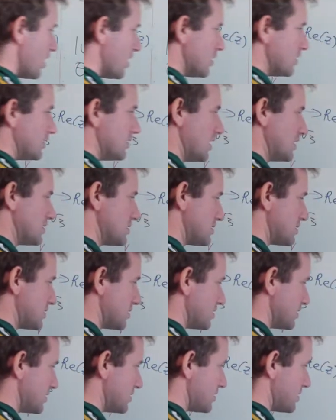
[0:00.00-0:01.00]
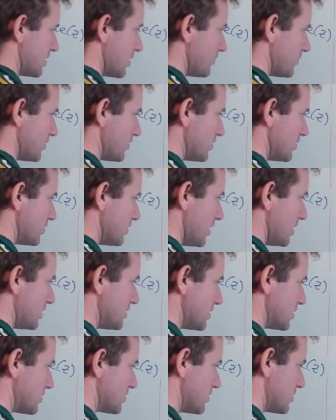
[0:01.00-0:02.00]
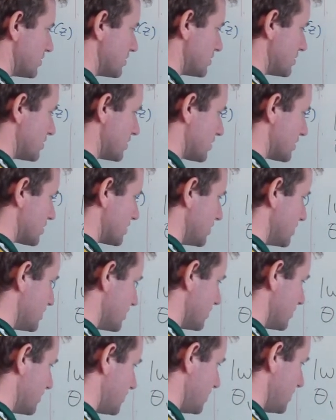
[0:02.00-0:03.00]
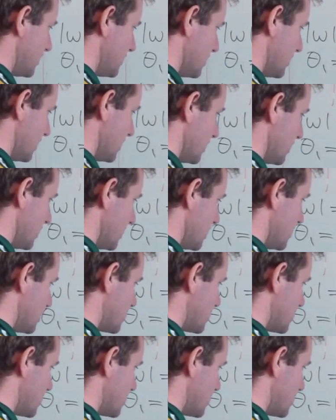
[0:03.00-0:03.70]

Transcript: That's 660, so theta is